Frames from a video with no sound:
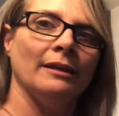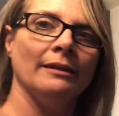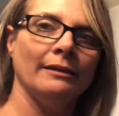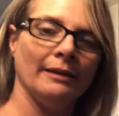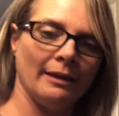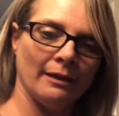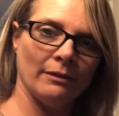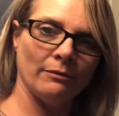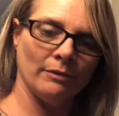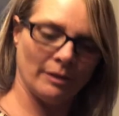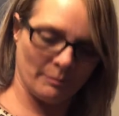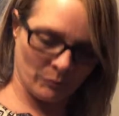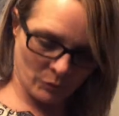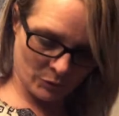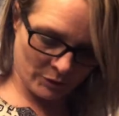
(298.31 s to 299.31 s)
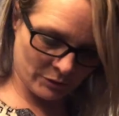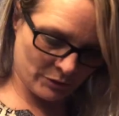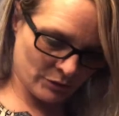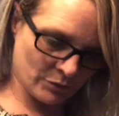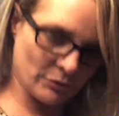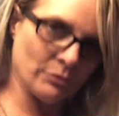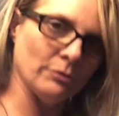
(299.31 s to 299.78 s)
now I'm going
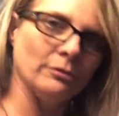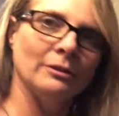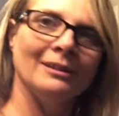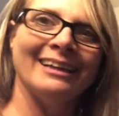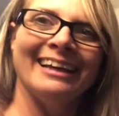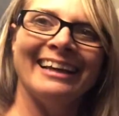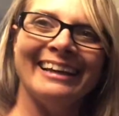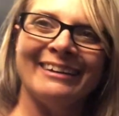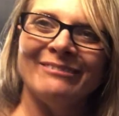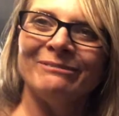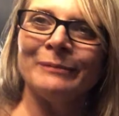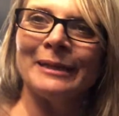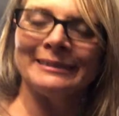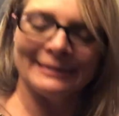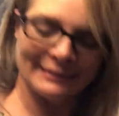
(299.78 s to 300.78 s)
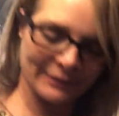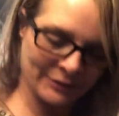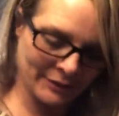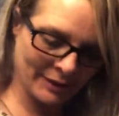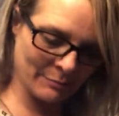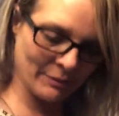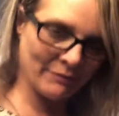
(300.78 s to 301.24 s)
to, Maisie's
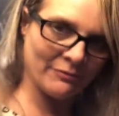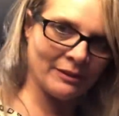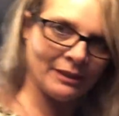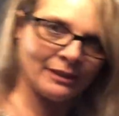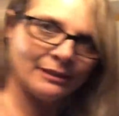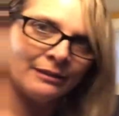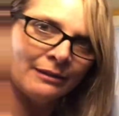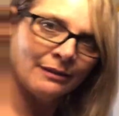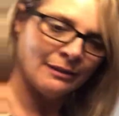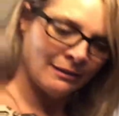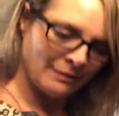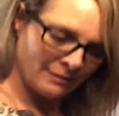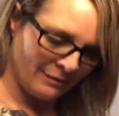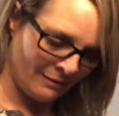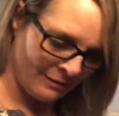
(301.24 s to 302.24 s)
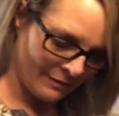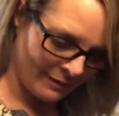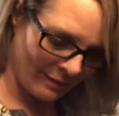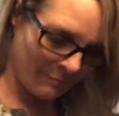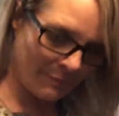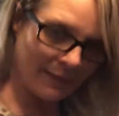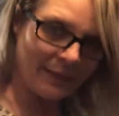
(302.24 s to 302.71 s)
underneath my feet.
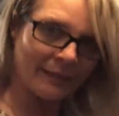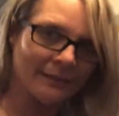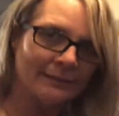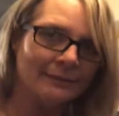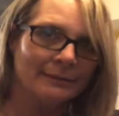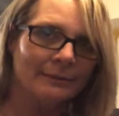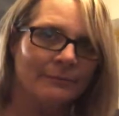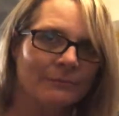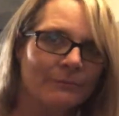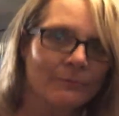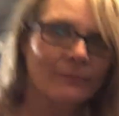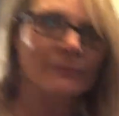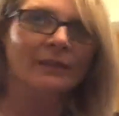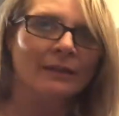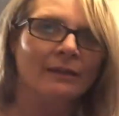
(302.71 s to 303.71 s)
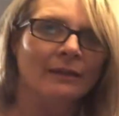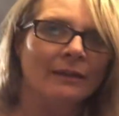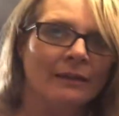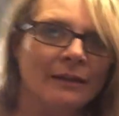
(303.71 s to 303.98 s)
Hey, Maze. All